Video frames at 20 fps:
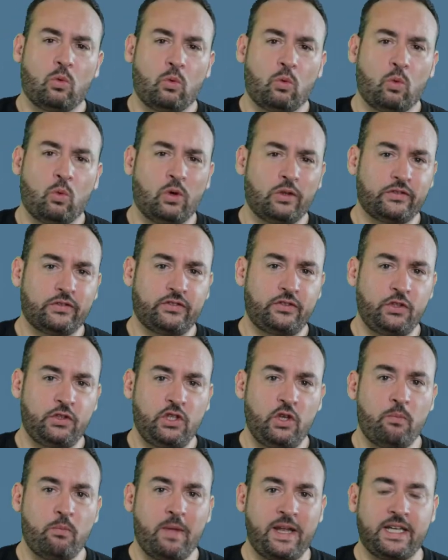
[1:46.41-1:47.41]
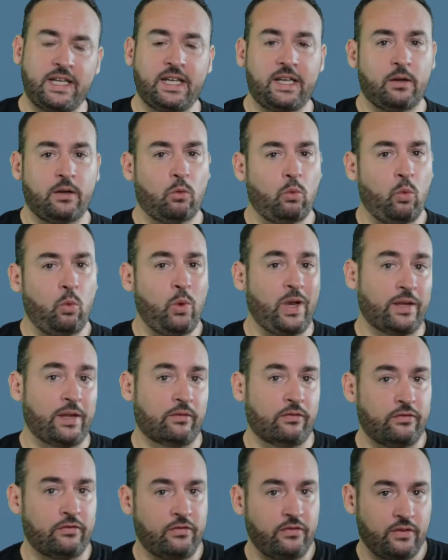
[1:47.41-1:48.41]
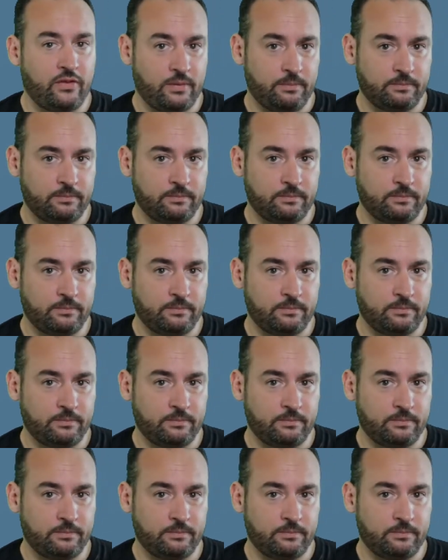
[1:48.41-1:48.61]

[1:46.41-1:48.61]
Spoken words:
What do you make it with?